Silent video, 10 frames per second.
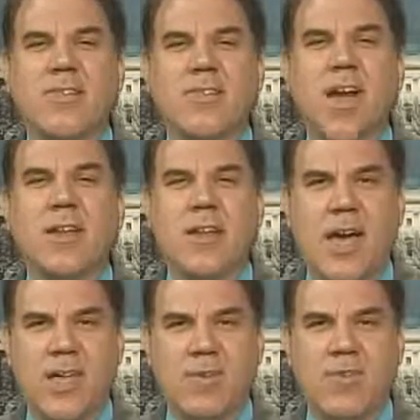signed
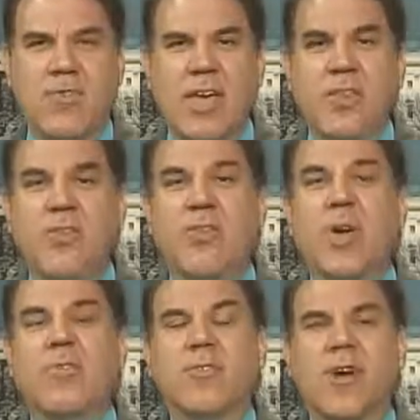documents saying that you
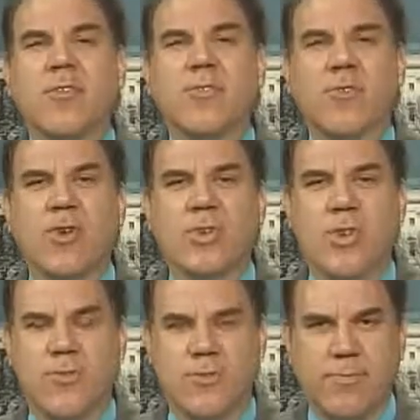have the right to
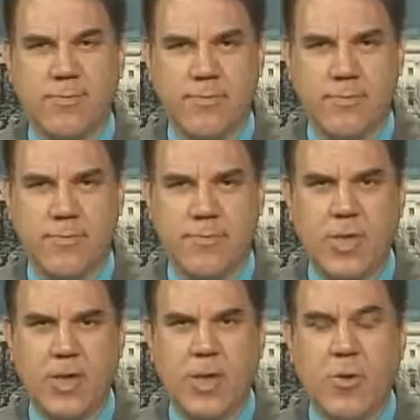foreclose.
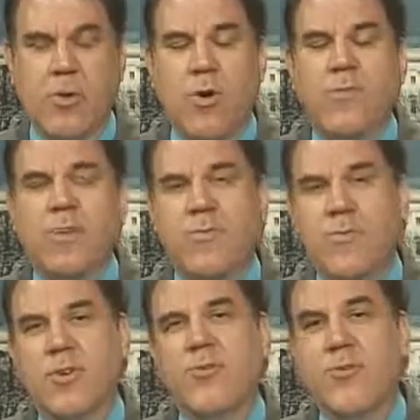Courts at
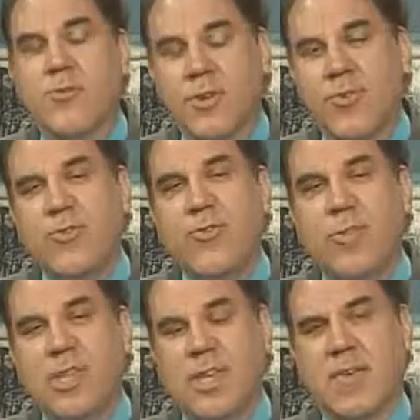first refused to
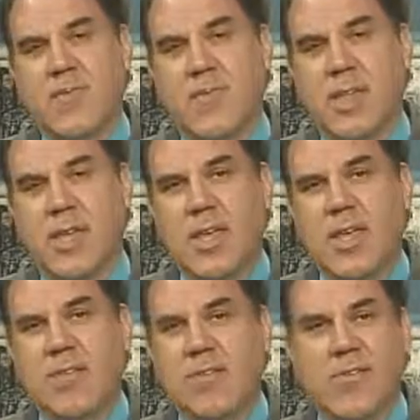believe
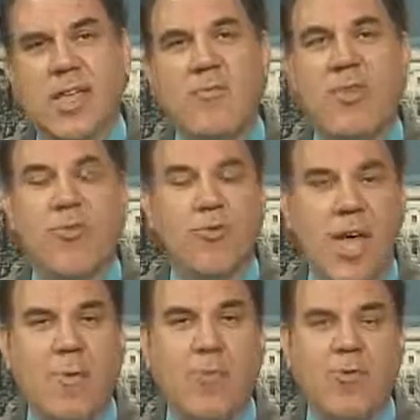this level of
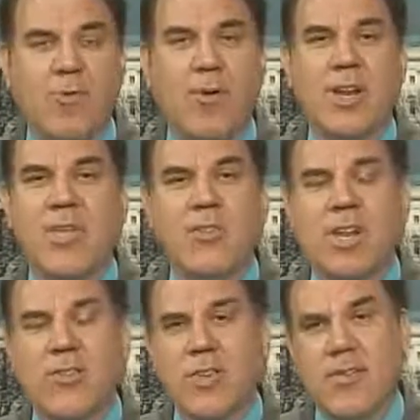rampant fraud even
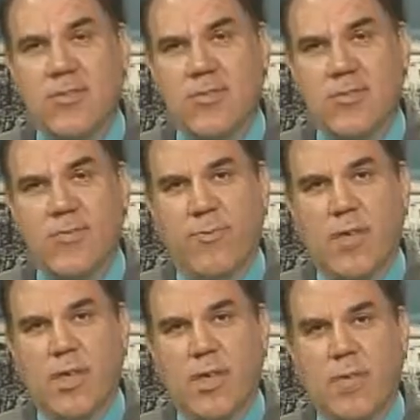exists,
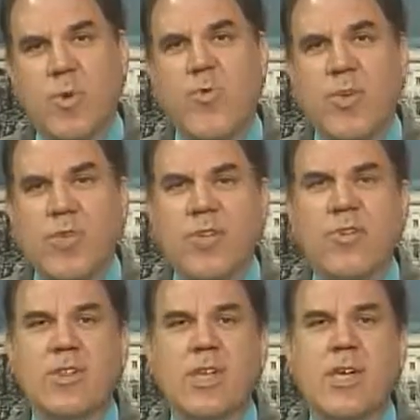but more
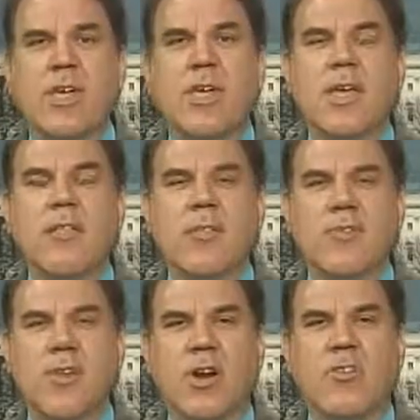recently they've
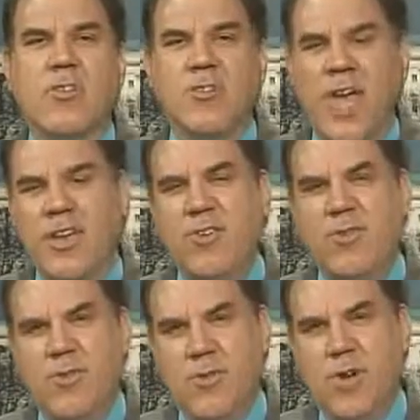started to
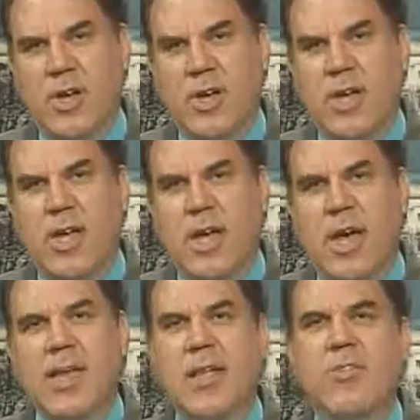sanction fraud
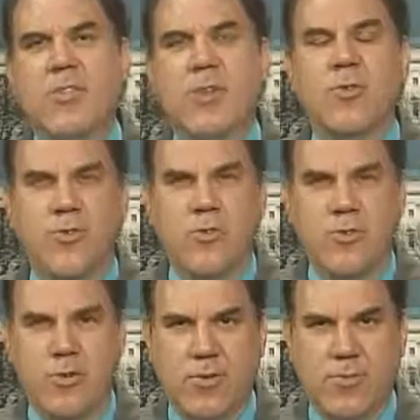against loan
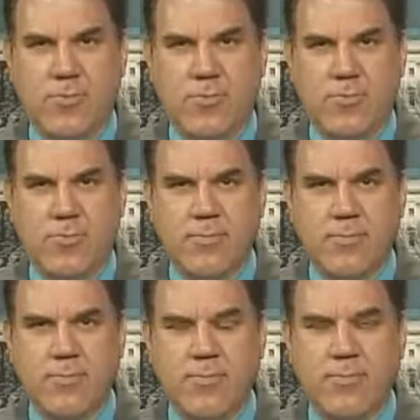servicers.
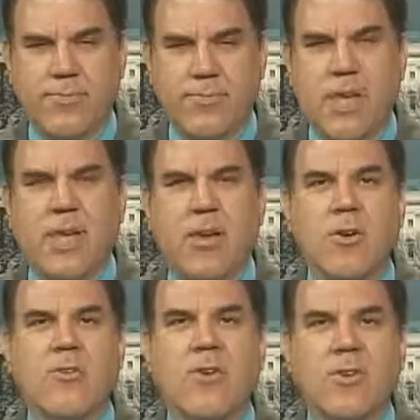
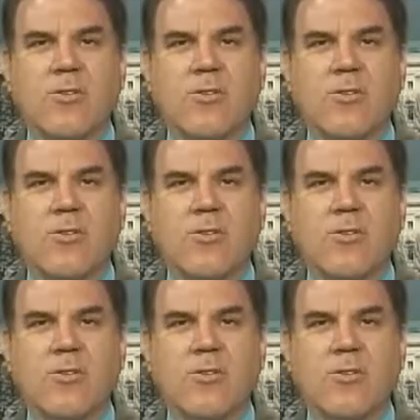Here are some